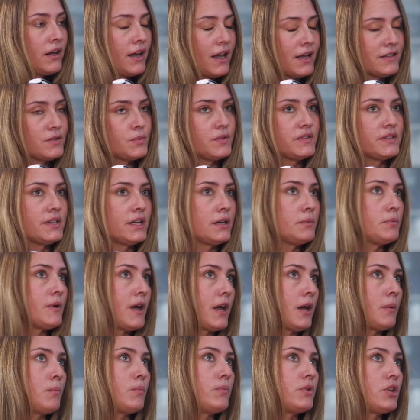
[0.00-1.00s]
As we said,
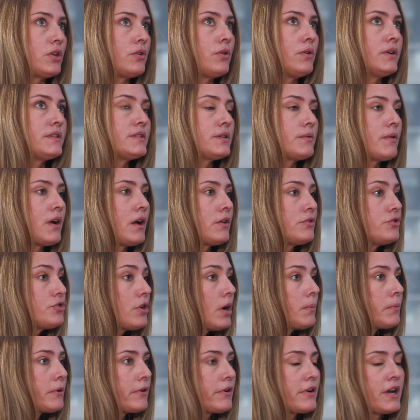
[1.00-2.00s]
you know, it's around
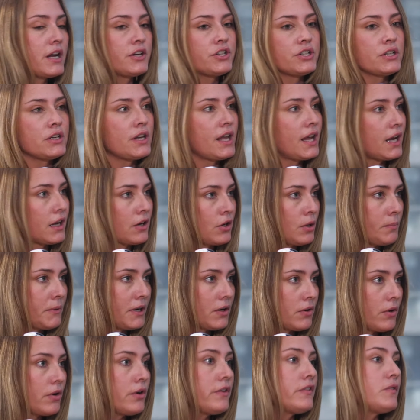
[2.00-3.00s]
job creation,
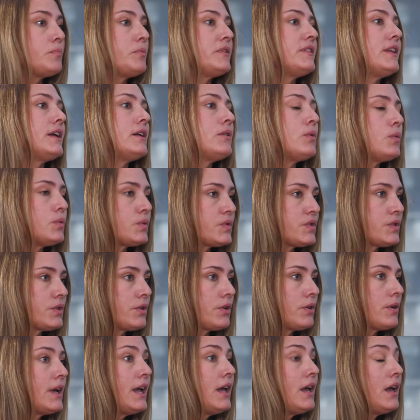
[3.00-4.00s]
economic growth, but then
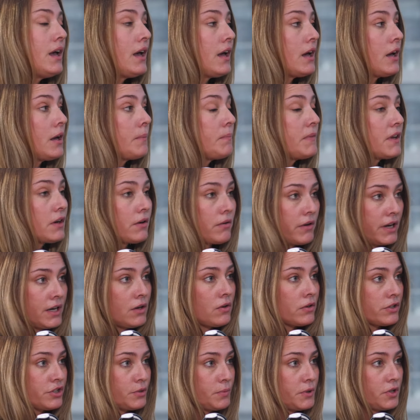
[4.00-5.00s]
also the green
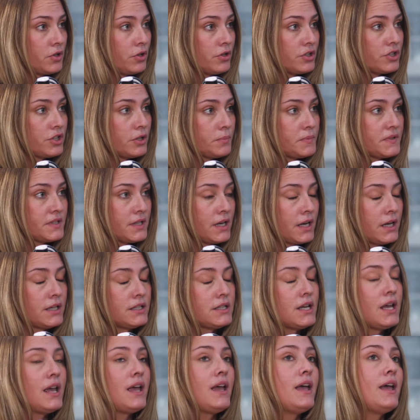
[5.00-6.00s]
entrepreneurship side.